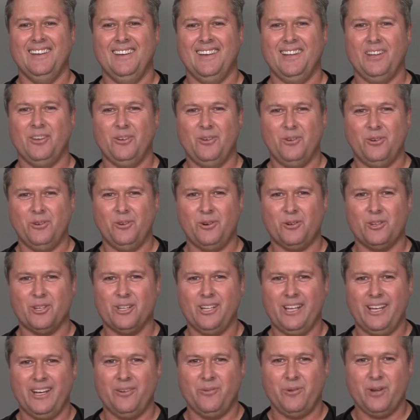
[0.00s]
Hello, Dr.
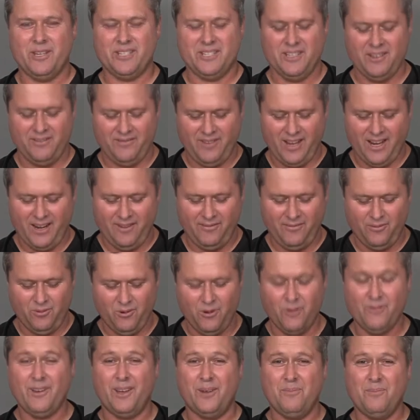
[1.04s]
Glenn, resident vet
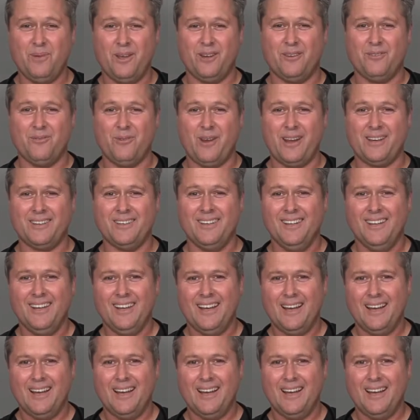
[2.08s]
for Vet and Pet Direct.